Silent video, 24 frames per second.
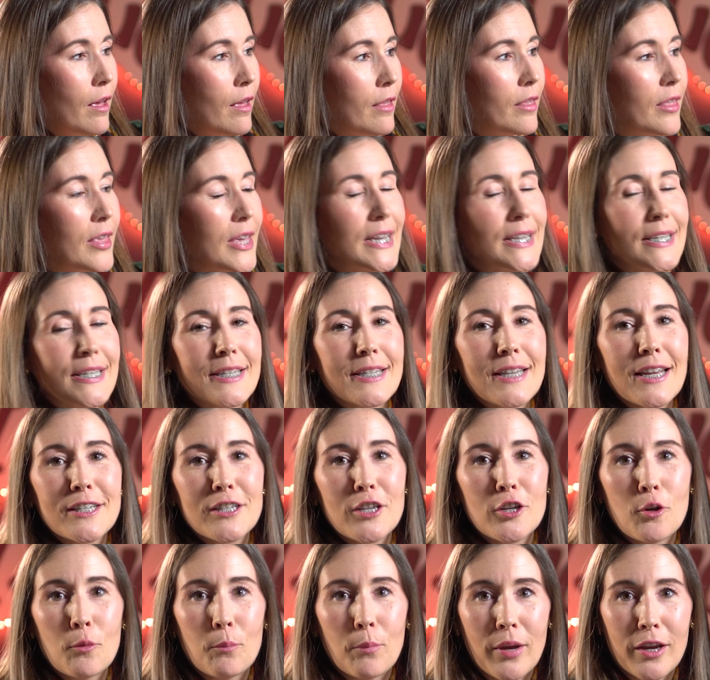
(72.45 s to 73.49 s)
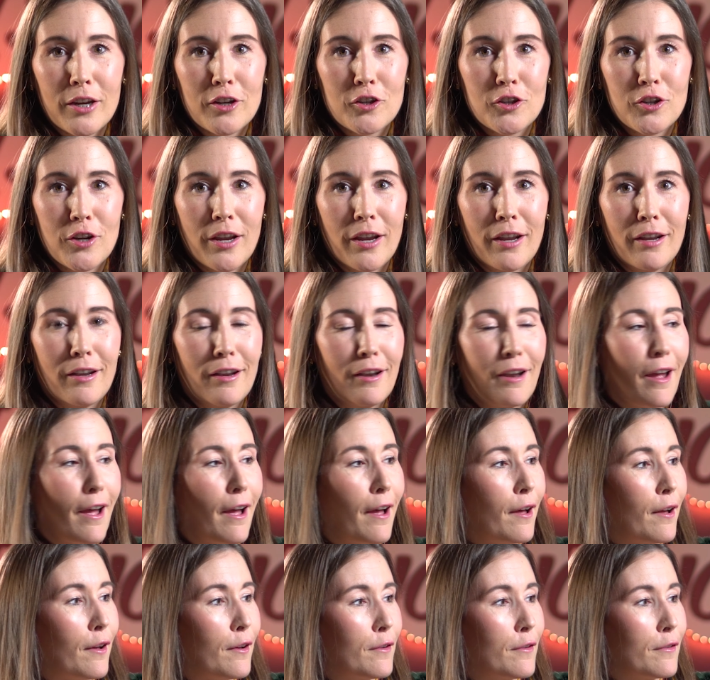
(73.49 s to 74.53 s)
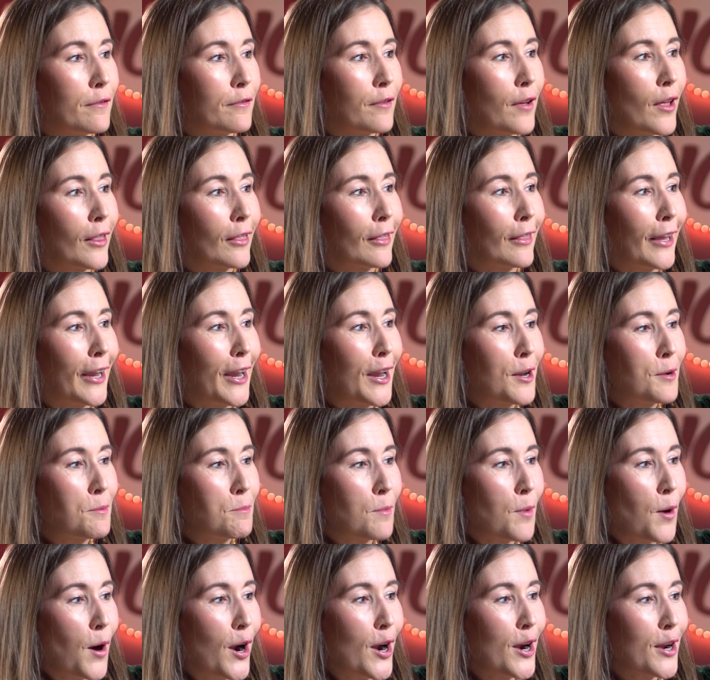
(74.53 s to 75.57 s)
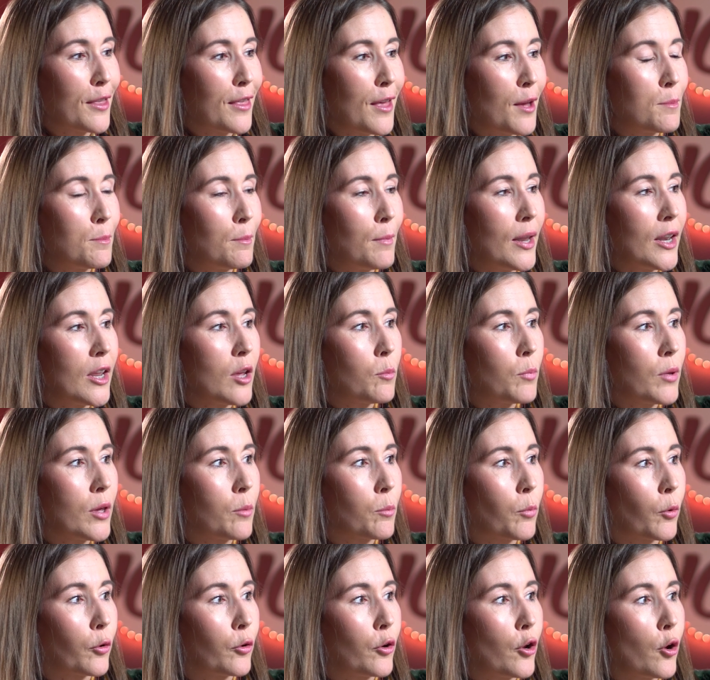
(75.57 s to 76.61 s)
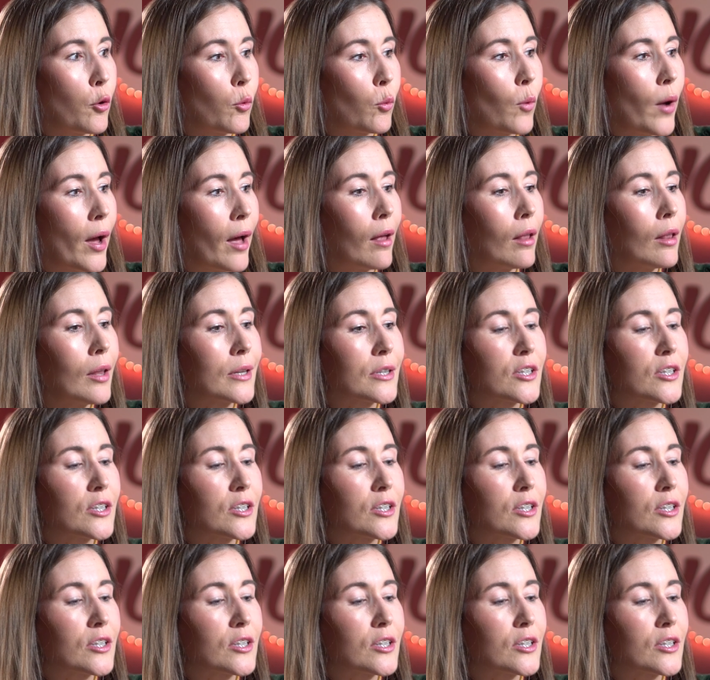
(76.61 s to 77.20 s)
This is a depiction of a landmark that many people know well.